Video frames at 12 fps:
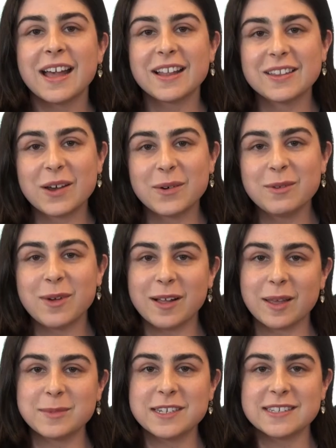Hello and
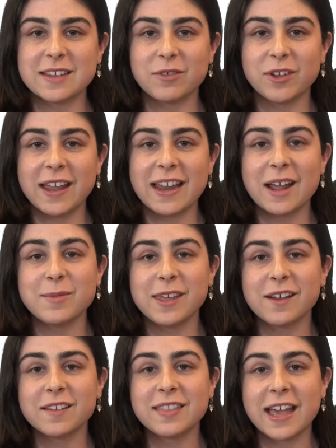welcome to CivilNet. I'm
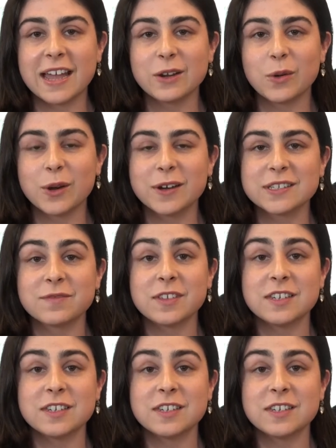here at the headquarters